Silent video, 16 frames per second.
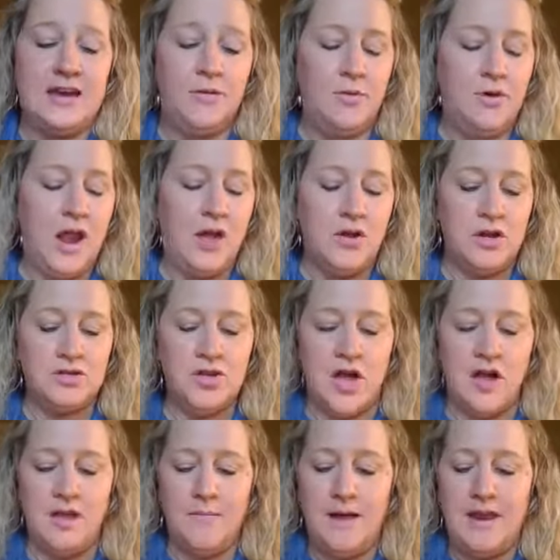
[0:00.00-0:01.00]
And we're not going to
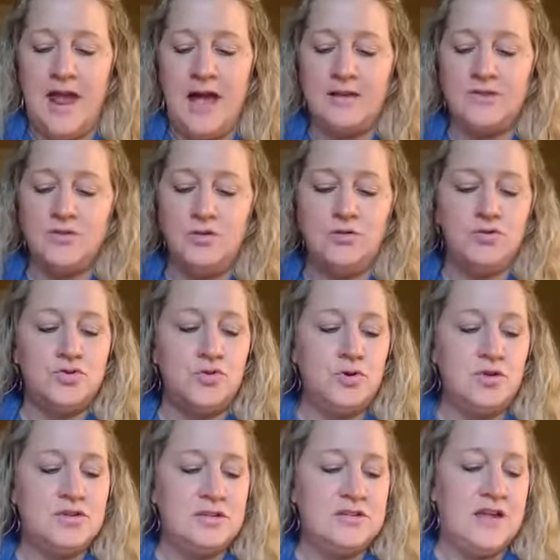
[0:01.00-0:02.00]
talk about household
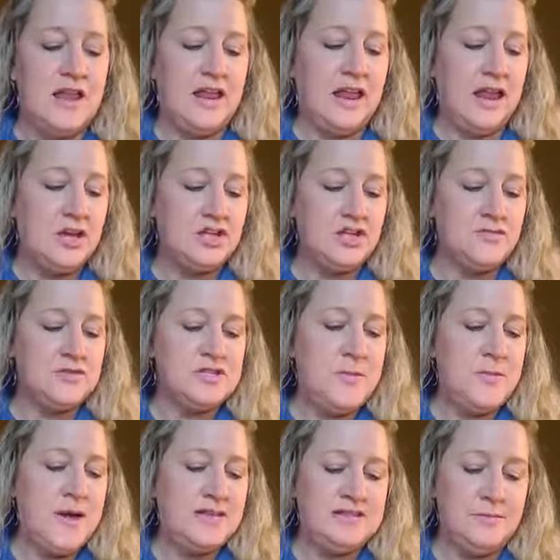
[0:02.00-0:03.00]
chores and delegation of
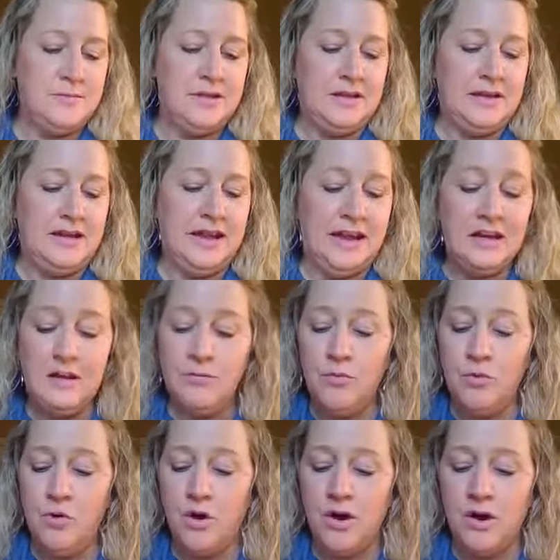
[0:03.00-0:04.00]
responsibility any
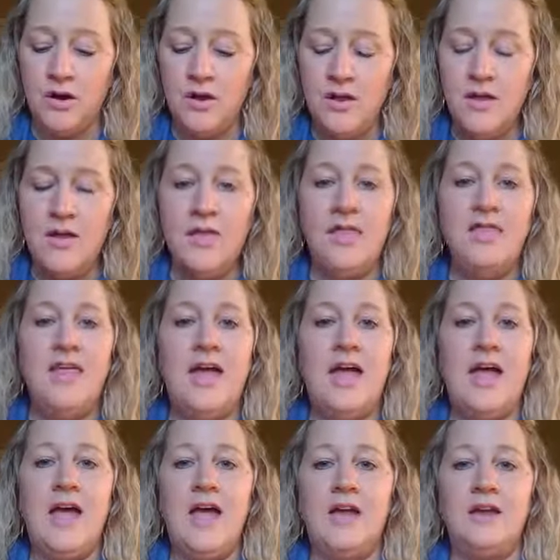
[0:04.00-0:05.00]
more
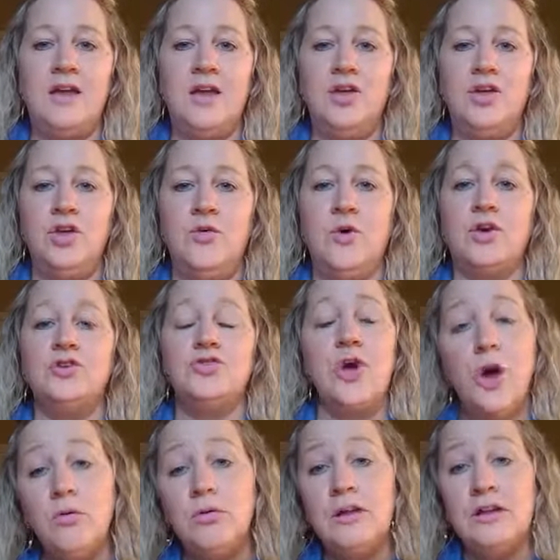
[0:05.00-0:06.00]
than you are
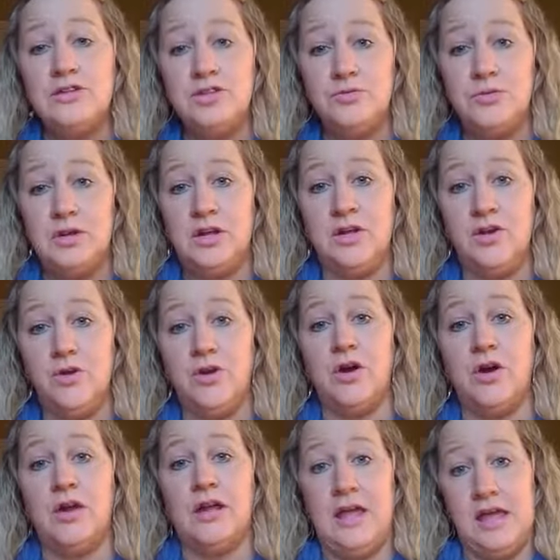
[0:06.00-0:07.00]
totally doing
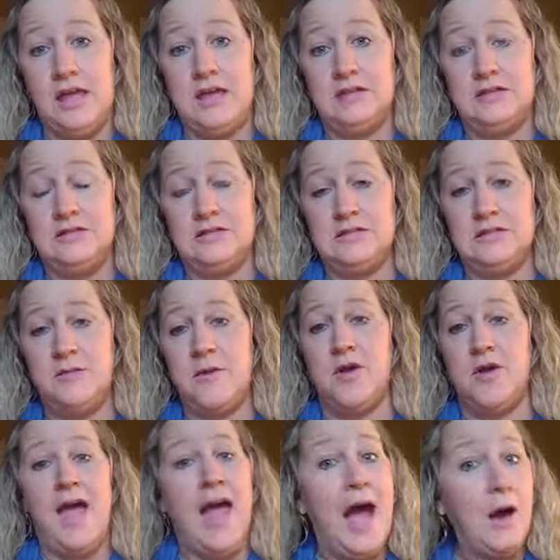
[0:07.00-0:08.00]
your kids, no
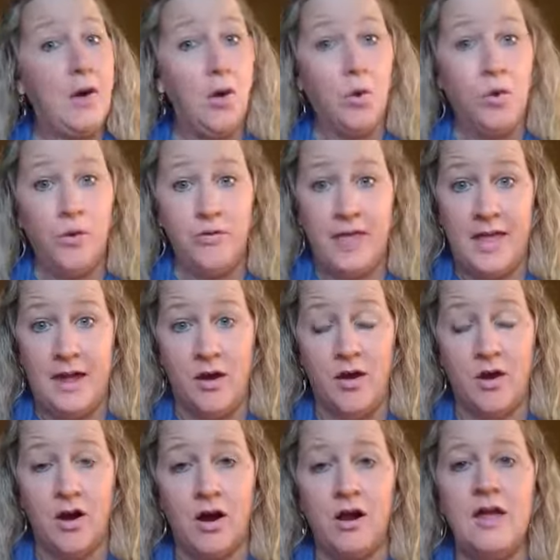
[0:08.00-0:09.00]
matter how old they
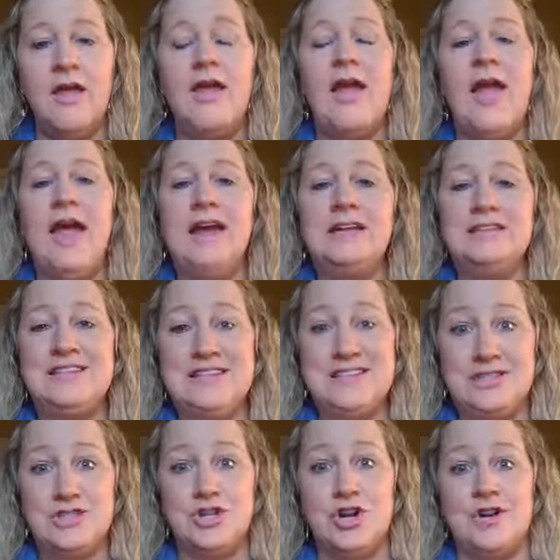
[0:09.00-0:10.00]
are, a
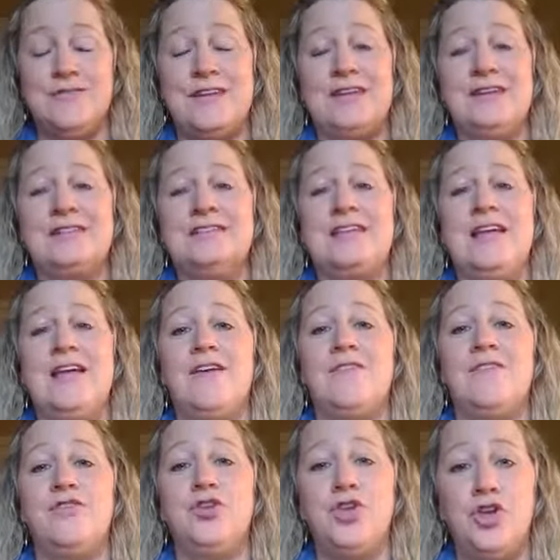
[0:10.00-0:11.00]
disservice if
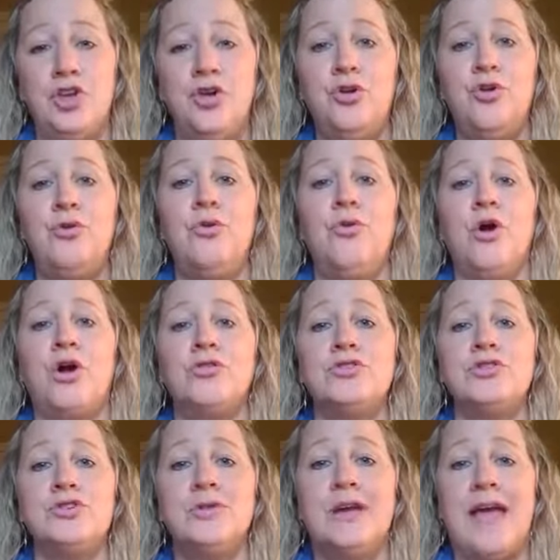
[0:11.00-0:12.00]
you are
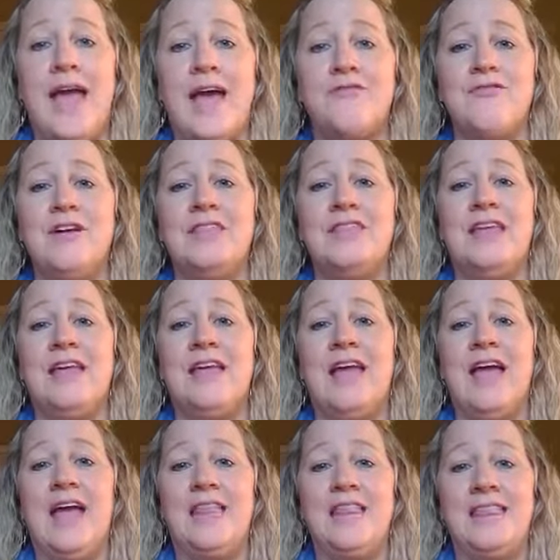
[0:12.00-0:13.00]
doing
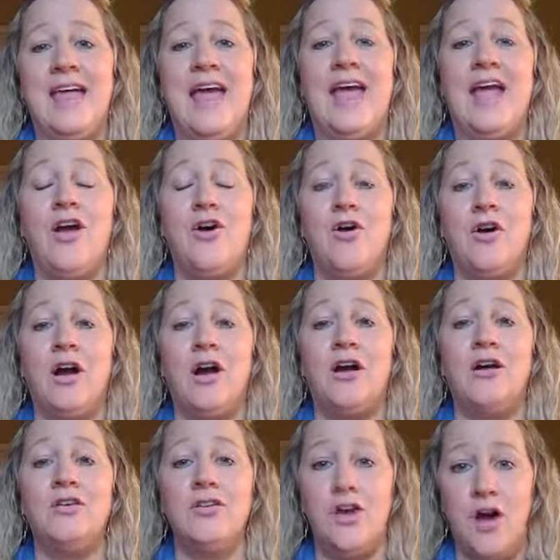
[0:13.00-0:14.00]
everything and they
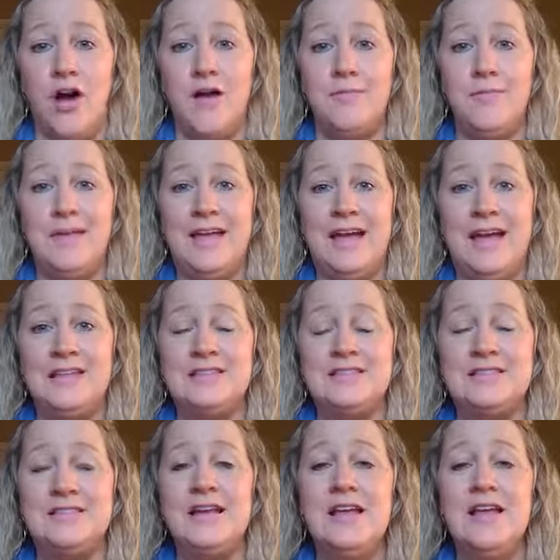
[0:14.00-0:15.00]
are not,
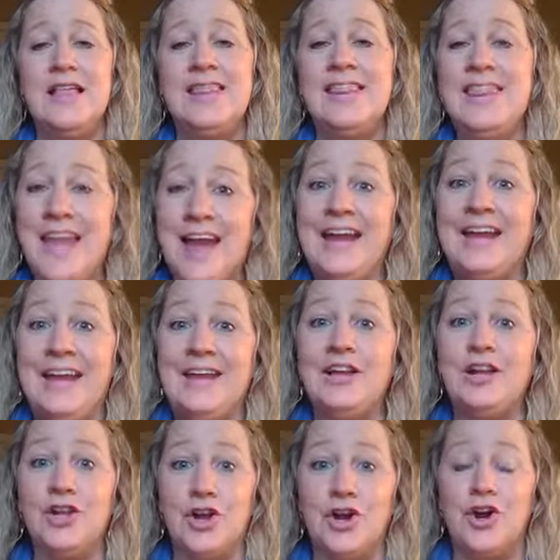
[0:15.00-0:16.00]
because they need to
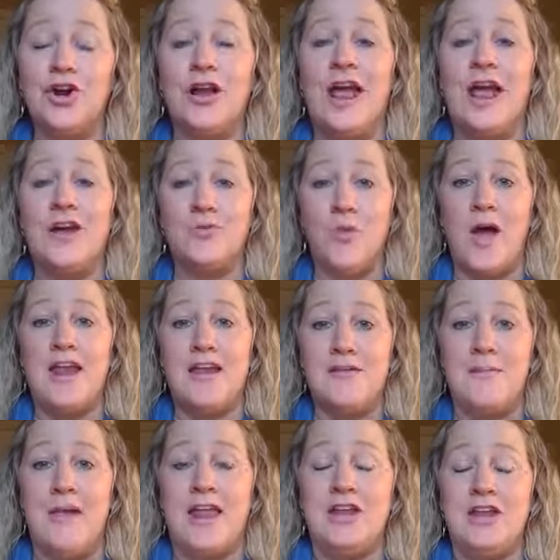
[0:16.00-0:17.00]
learn and run and
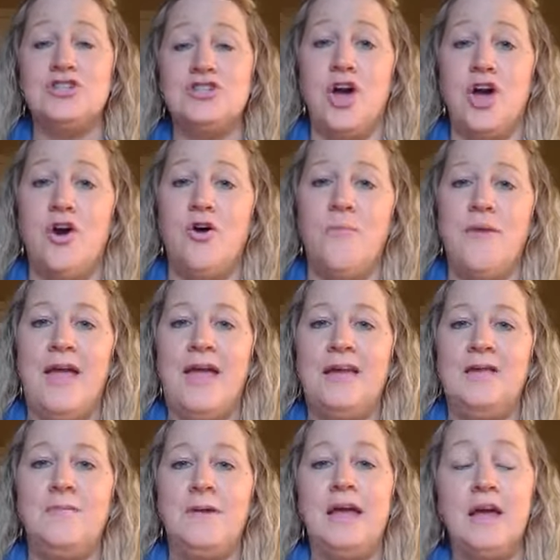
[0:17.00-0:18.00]
manage the home
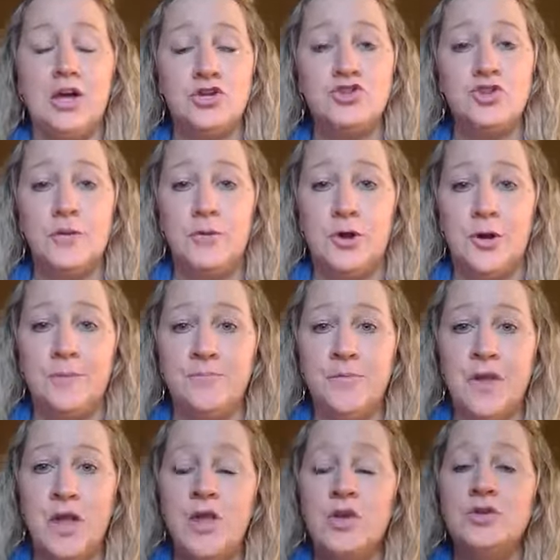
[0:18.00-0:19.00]
and be a contributor.
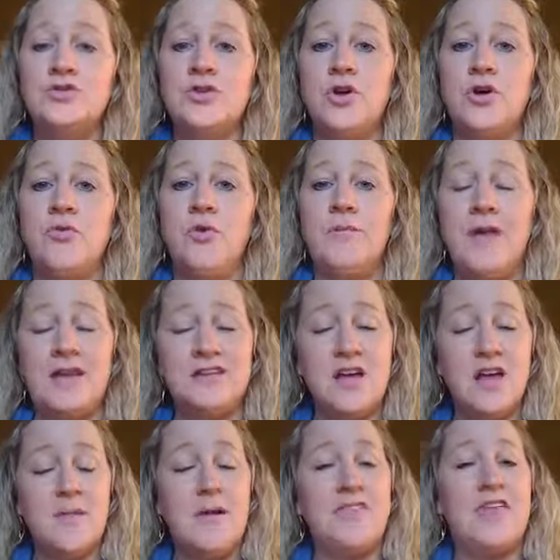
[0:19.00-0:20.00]
So we might
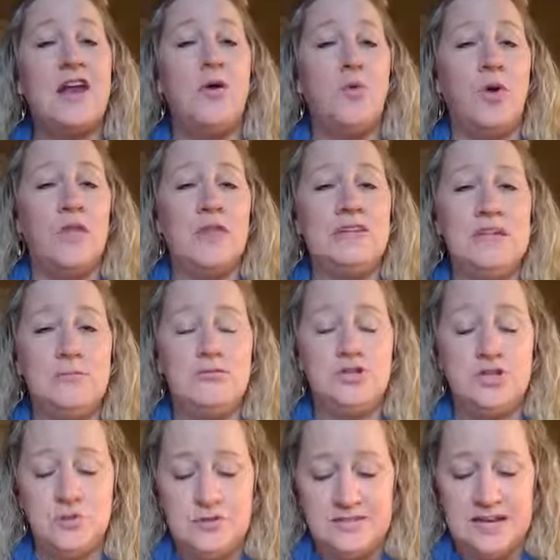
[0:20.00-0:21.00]
talk about that on one of the Tip
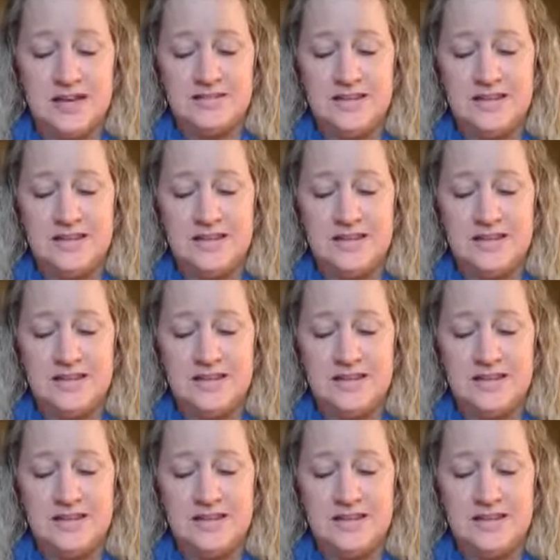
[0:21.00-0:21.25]
Tuesdays.